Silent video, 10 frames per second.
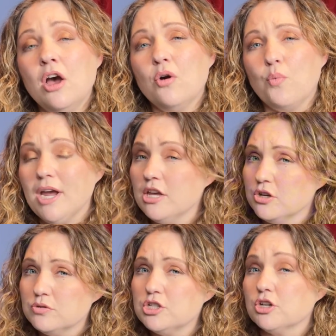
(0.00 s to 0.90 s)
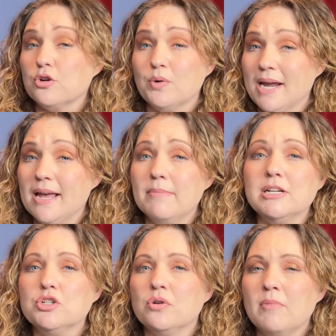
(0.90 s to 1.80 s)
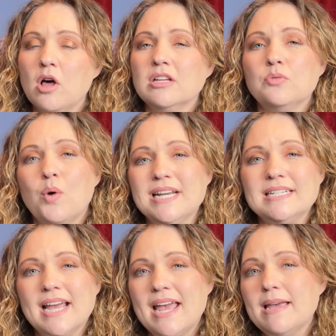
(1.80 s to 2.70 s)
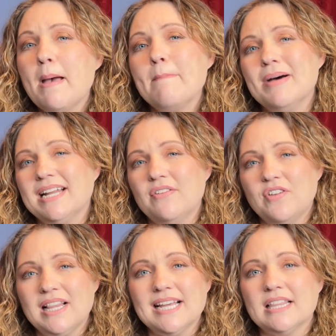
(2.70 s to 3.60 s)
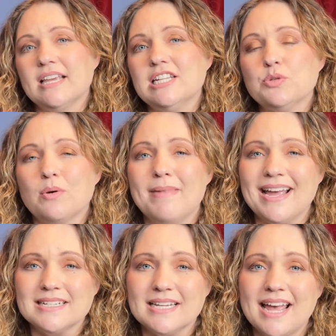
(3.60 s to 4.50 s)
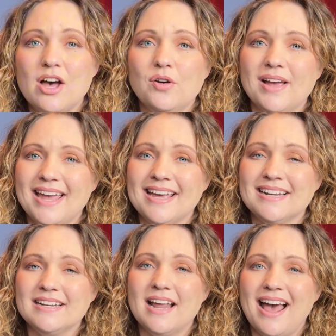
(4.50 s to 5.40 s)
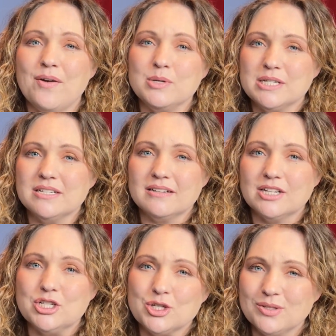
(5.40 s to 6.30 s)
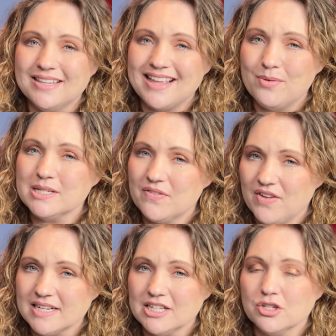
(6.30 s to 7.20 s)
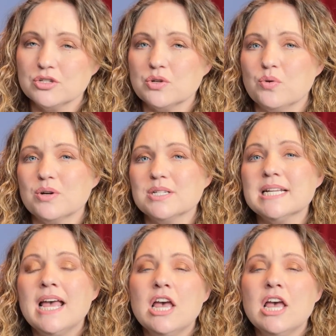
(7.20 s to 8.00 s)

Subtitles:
We used to cram and do them all in one day, but I felt like the kids were maxing out and I was concerned that that was affecting their scores.